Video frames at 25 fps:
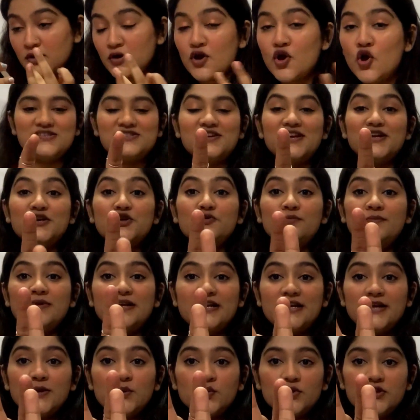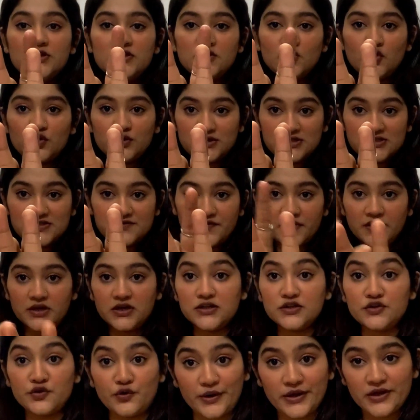Always try to blend with this
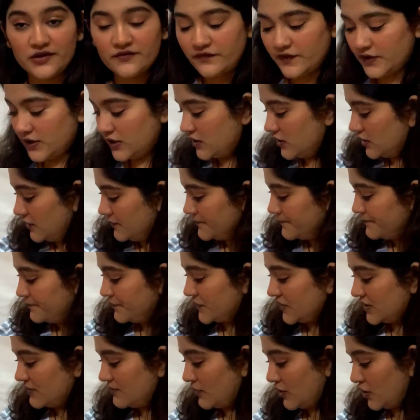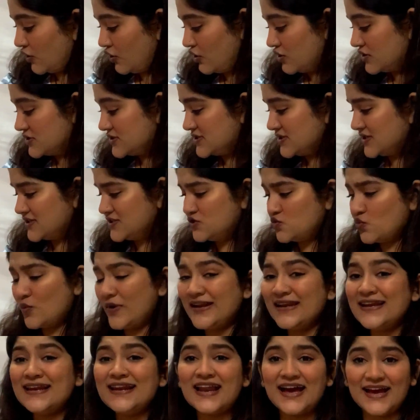finger, the ring finger, because it's
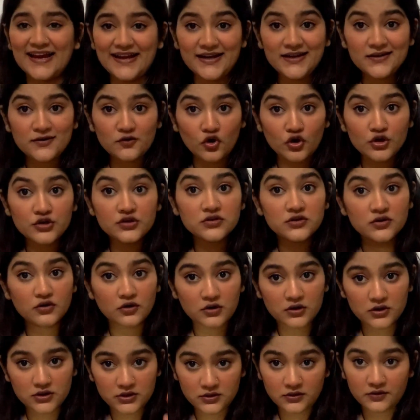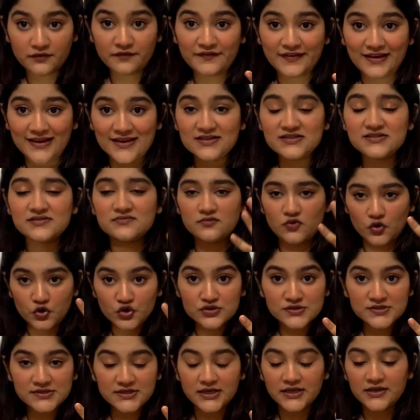very light on your face, on
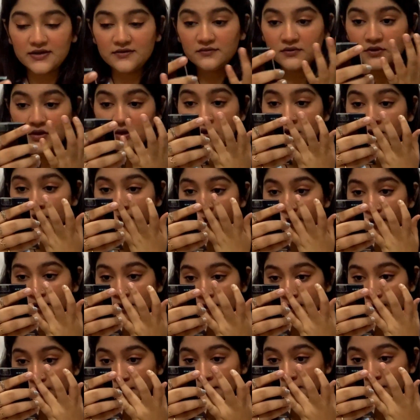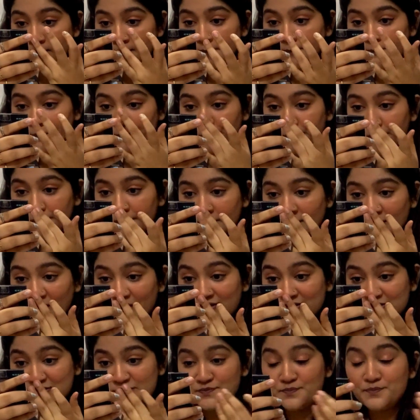your skin,
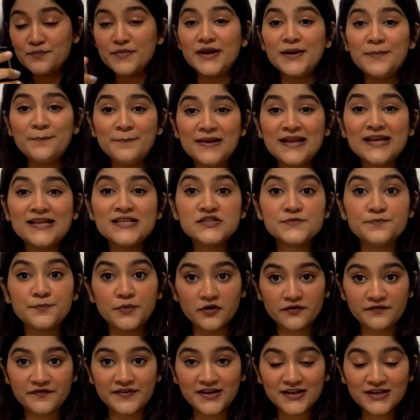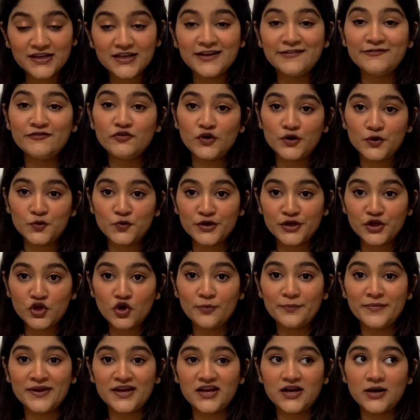and it blends perfectly if you are doing
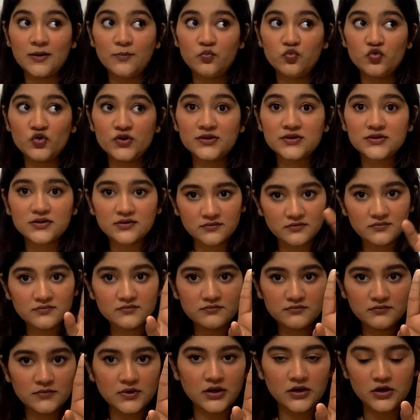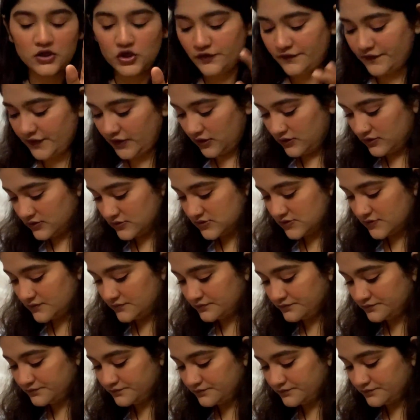your makeup with your fingers.